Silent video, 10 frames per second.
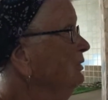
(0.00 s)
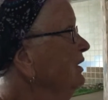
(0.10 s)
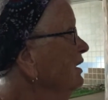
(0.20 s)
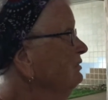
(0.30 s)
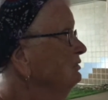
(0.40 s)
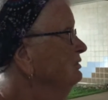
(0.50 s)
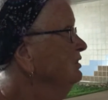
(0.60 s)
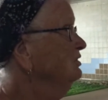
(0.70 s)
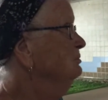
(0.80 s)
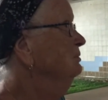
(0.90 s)
We love
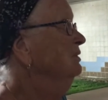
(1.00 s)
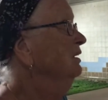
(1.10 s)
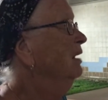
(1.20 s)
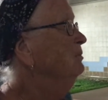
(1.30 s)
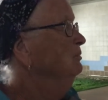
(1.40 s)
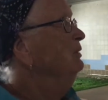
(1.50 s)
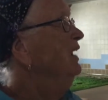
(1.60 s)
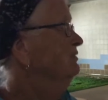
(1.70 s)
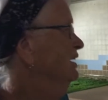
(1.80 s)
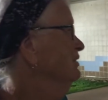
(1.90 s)
just, I mean, we
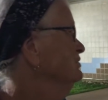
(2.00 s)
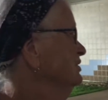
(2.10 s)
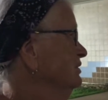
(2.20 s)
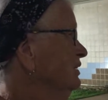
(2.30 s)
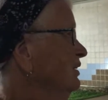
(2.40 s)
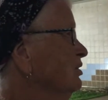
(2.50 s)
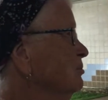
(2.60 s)
have a house at home